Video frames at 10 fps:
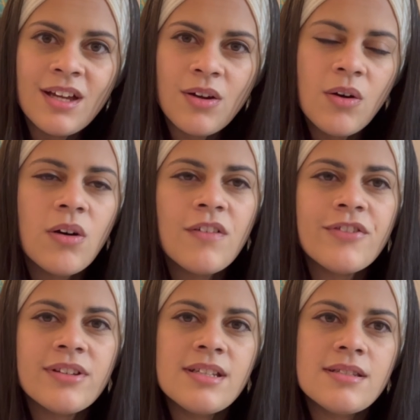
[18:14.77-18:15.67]
goal
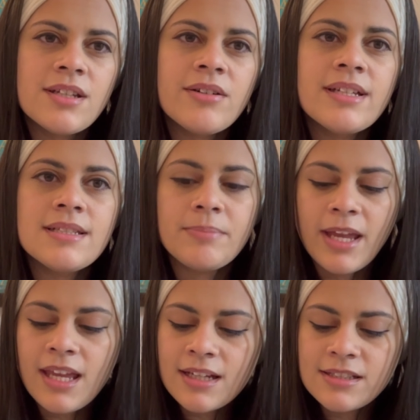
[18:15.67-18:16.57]
for this year is
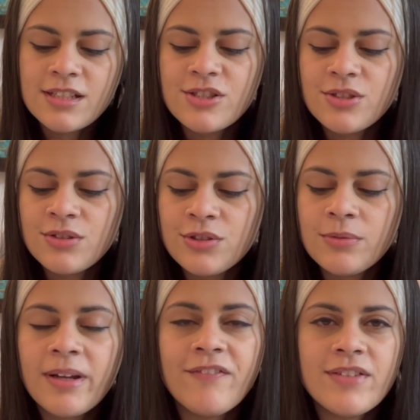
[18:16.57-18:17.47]
paying attention to
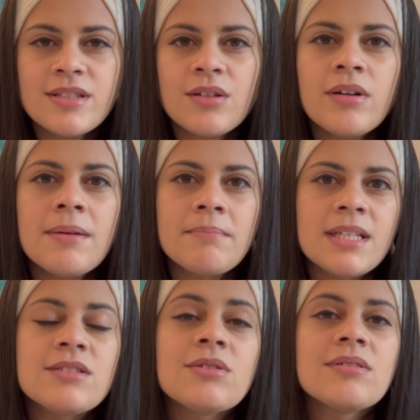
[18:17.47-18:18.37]
my physical and
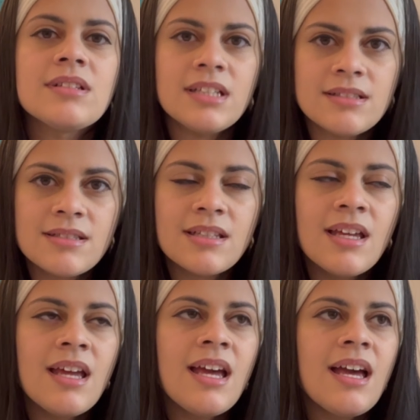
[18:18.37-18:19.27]
mental needs.
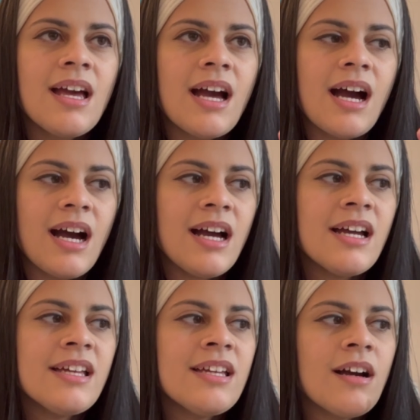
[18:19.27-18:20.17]

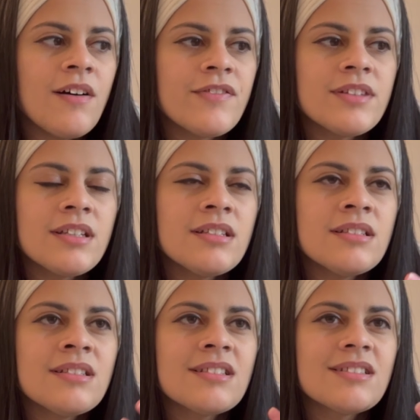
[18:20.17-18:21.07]
I
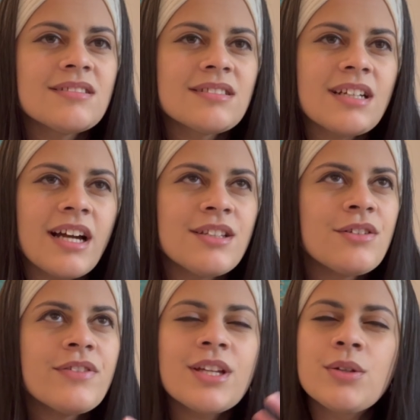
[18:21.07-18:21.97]
often kind
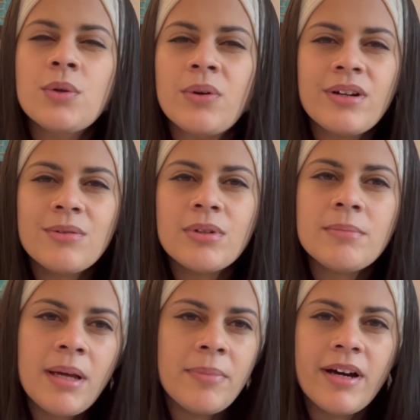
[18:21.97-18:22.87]
of ignore what
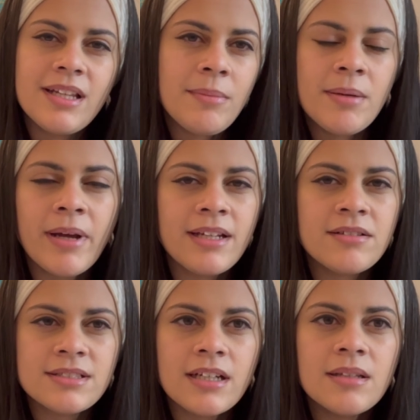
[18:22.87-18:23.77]
my body and my mind are
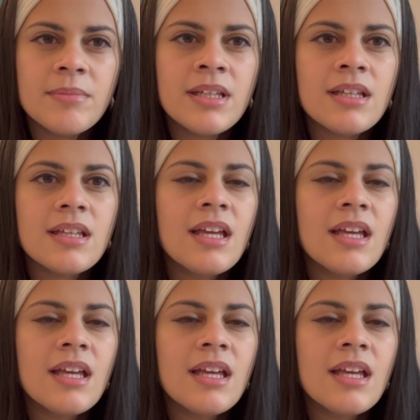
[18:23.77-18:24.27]
telling me.